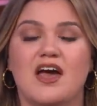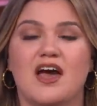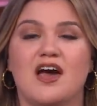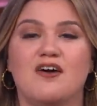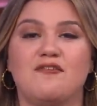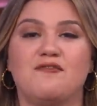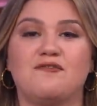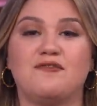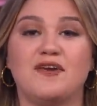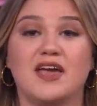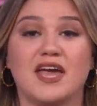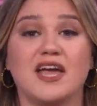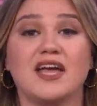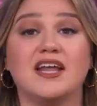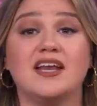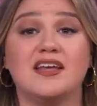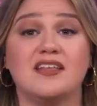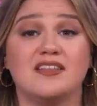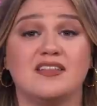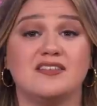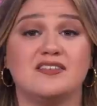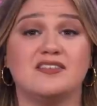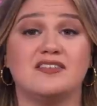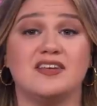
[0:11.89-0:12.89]
A fan
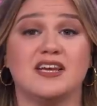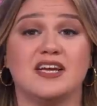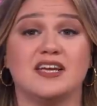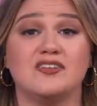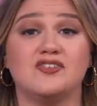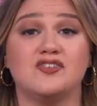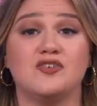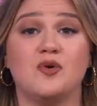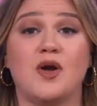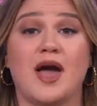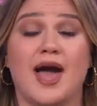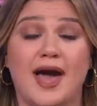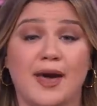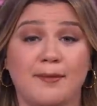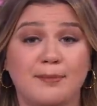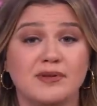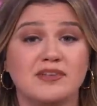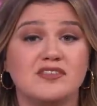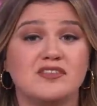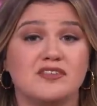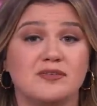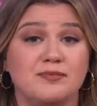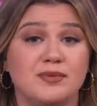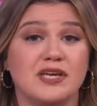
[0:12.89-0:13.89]
in the stands who
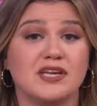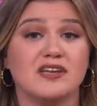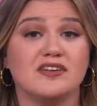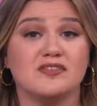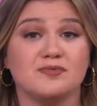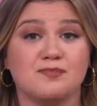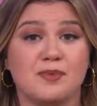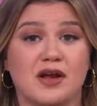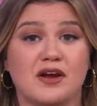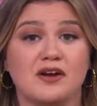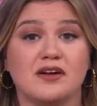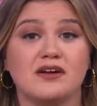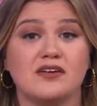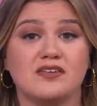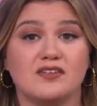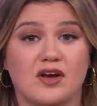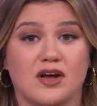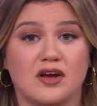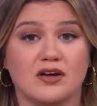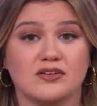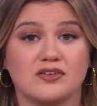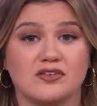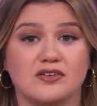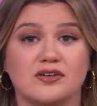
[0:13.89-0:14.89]
happens to be an aspiring
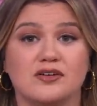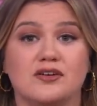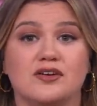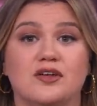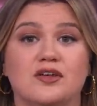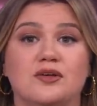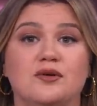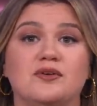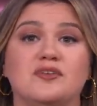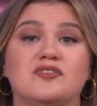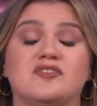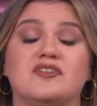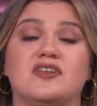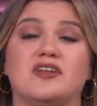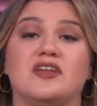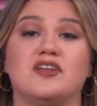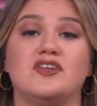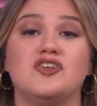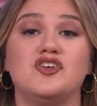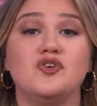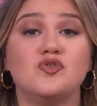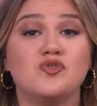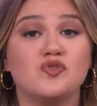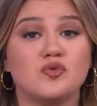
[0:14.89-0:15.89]
doctor noticed an
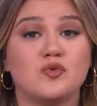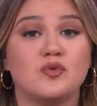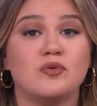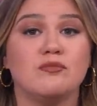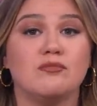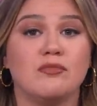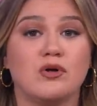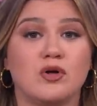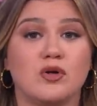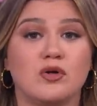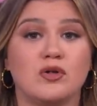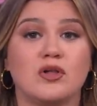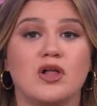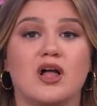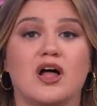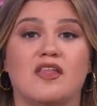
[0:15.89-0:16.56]
unusual mole